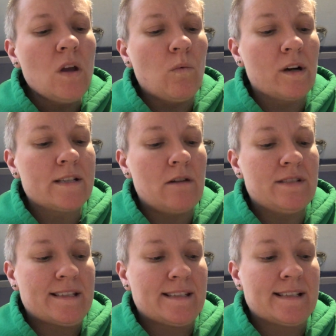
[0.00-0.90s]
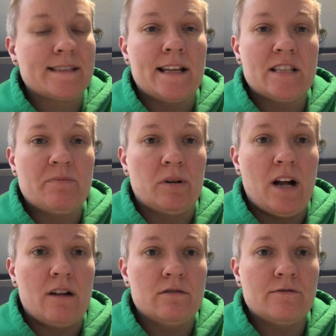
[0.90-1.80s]
Works out to 6 cents per
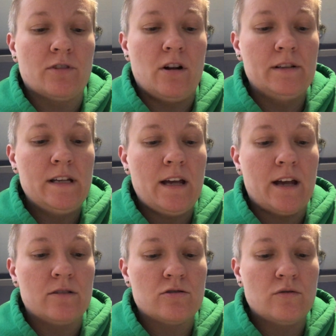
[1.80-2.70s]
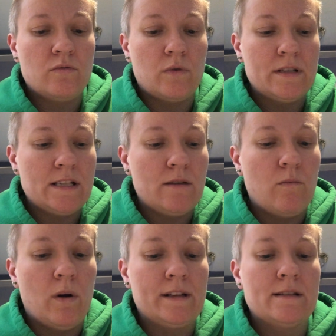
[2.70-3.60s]
ounce for Aldi and
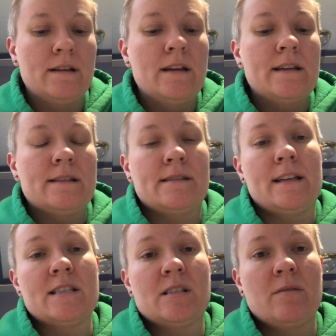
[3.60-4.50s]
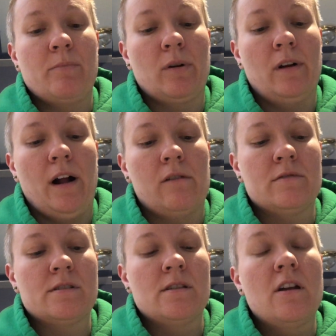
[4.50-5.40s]
21 cents per
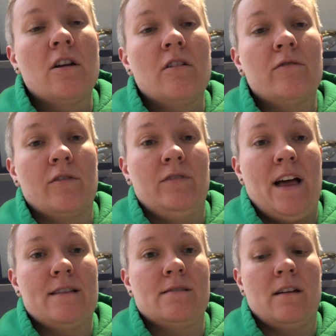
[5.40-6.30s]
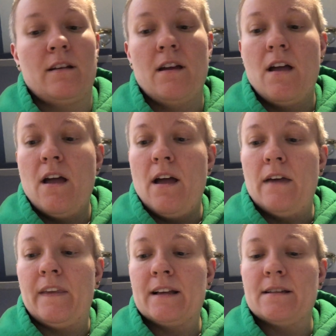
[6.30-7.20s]
ounce for Vlasic.
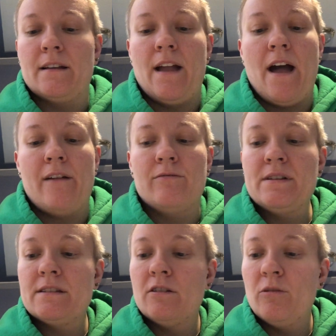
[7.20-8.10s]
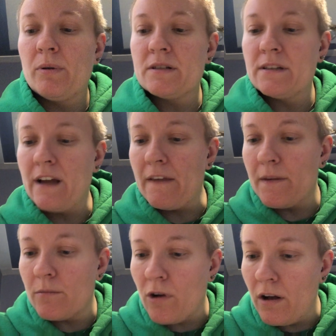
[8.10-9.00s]
And like I said, every single person got
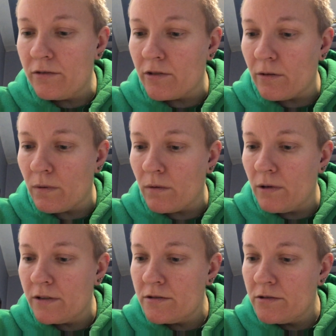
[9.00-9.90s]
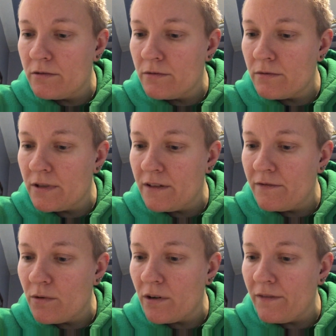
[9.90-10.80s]
them wrong. There were 1, 2, 3,
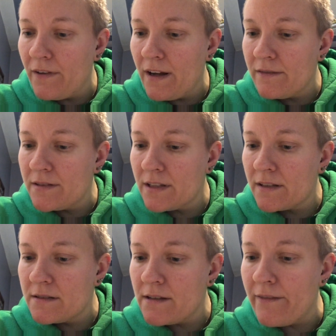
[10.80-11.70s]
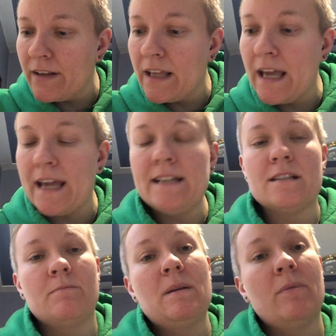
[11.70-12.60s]
4, 5, 6, 7,
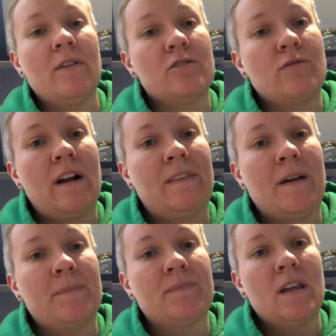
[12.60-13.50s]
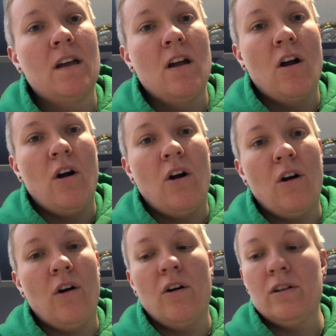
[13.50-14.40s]
8 people that tried them.
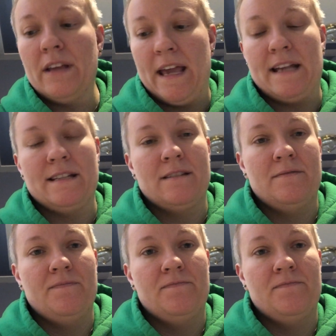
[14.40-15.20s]
All 8